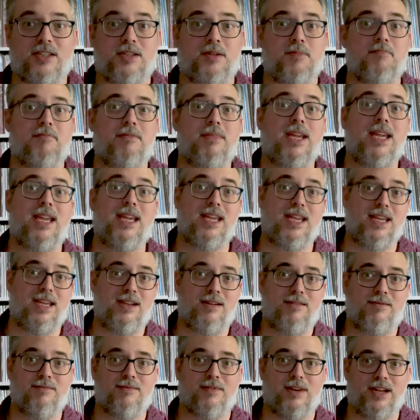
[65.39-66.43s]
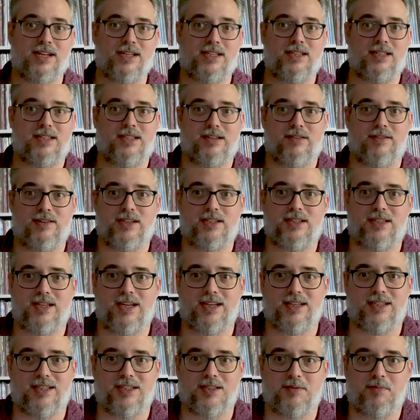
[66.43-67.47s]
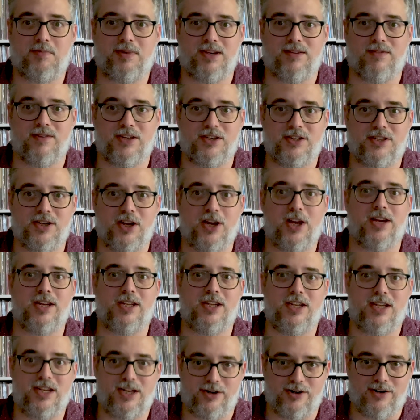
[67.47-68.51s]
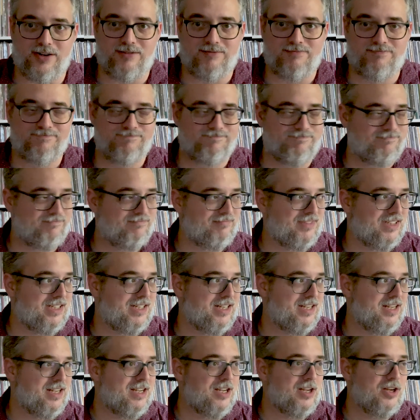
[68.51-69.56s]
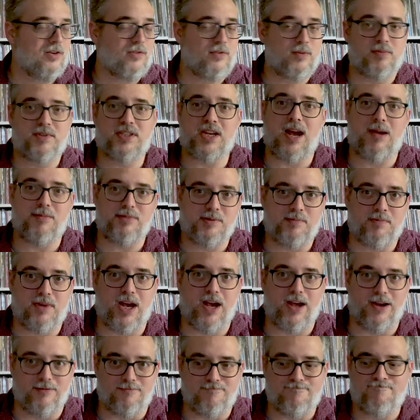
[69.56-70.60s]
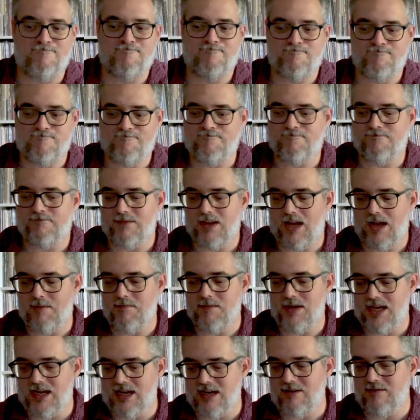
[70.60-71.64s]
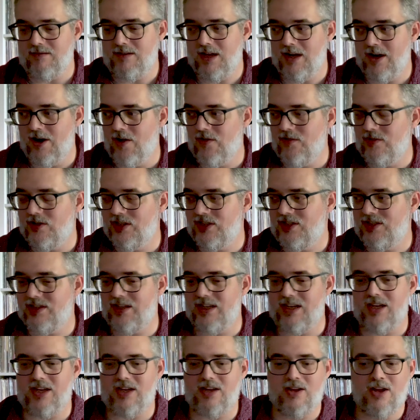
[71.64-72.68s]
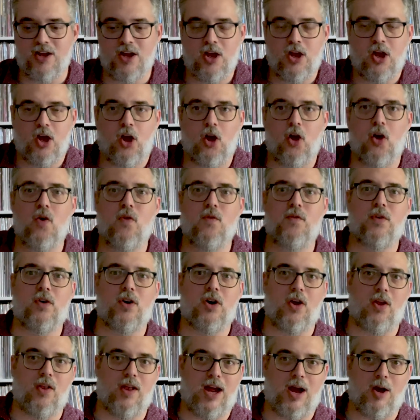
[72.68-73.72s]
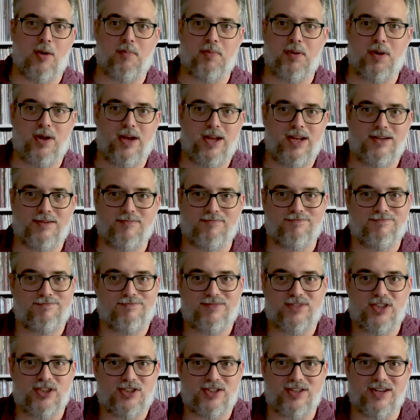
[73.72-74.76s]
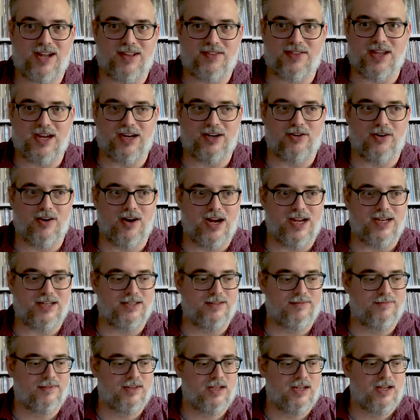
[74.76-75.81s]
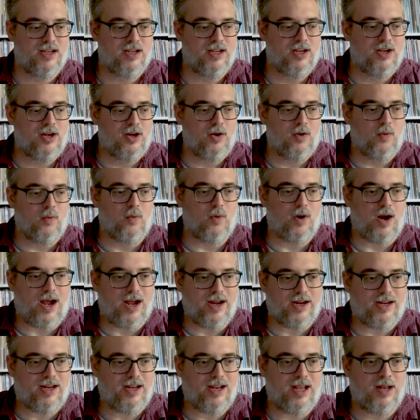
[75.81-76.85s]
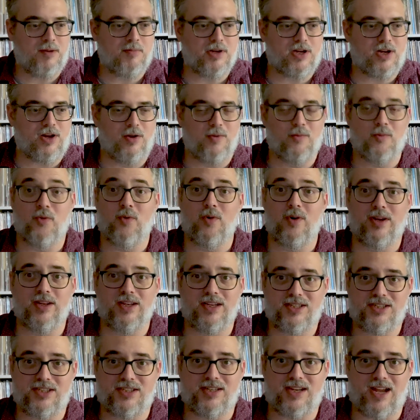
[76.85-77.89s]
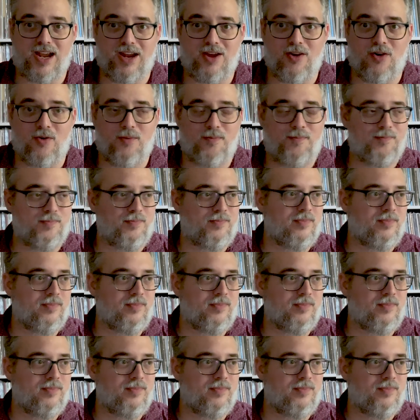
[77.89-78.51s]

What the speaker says: To me, 1976 is a bit of a dud year. From top to bottom, I mean, you know, just the overall output, just not that great. Rock had become really stale.